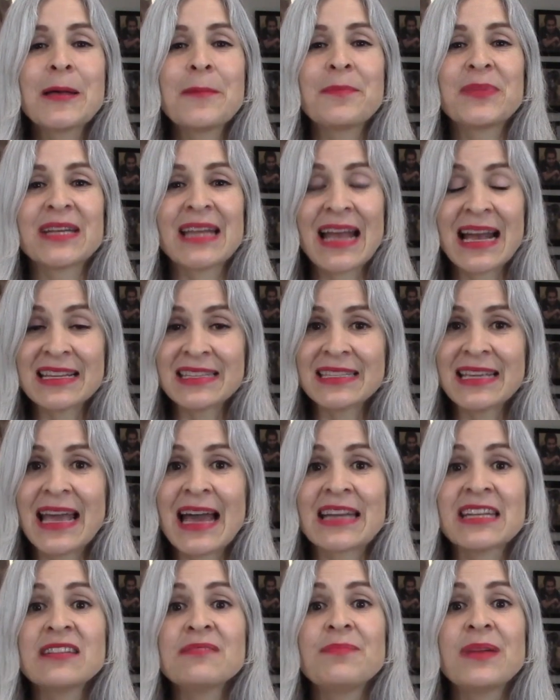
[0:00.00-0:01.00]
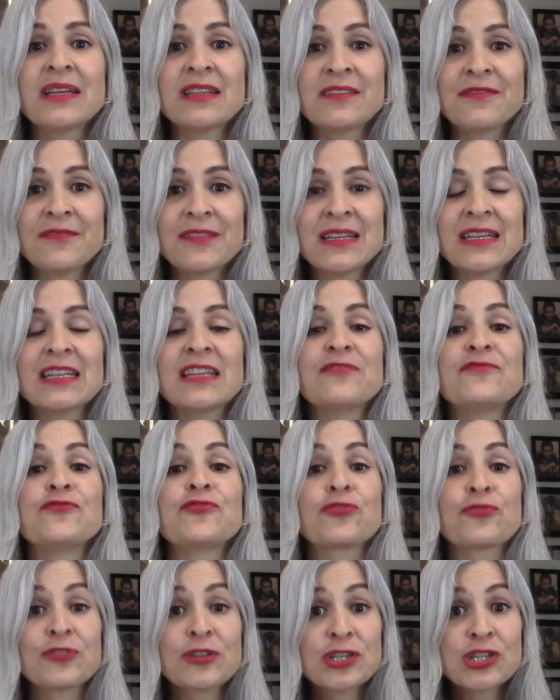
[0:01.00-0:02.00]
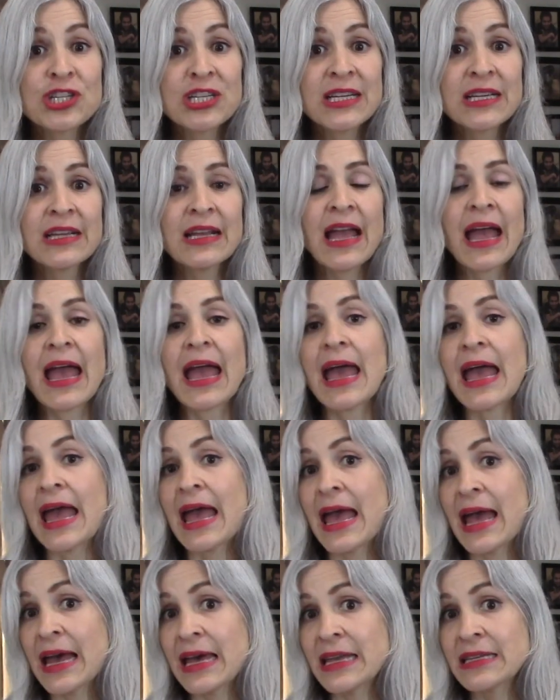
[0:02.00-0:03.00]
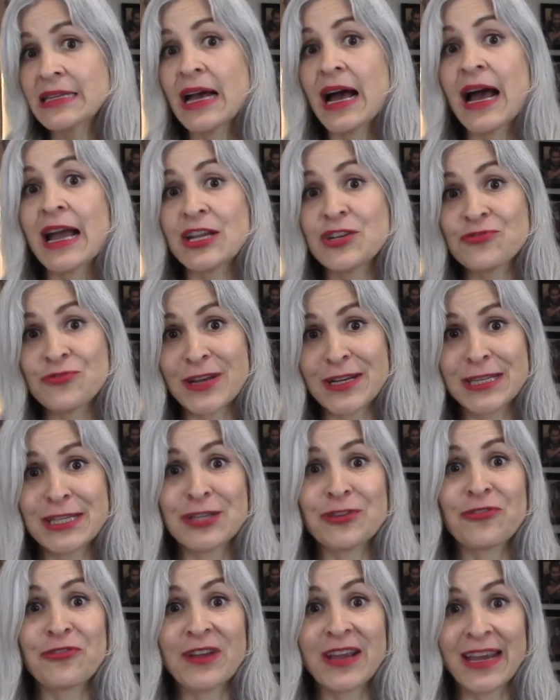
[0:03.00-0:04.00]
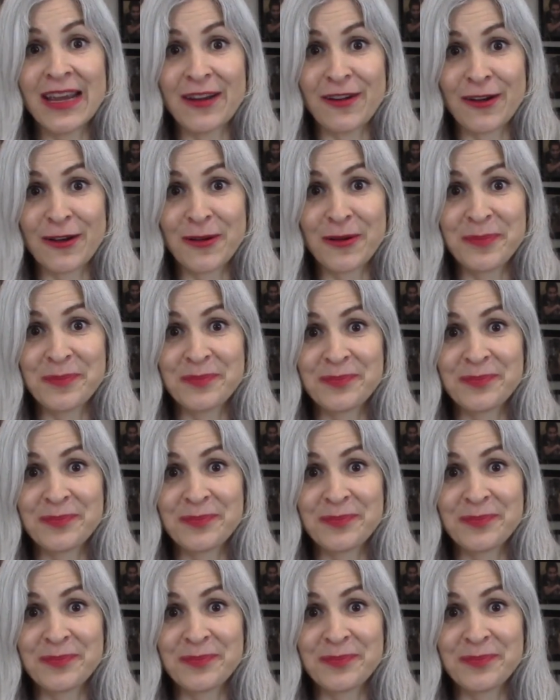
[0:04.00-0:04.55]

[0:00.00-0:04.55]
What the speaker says: but it has the added benefit of nourishing and hydrating your hair.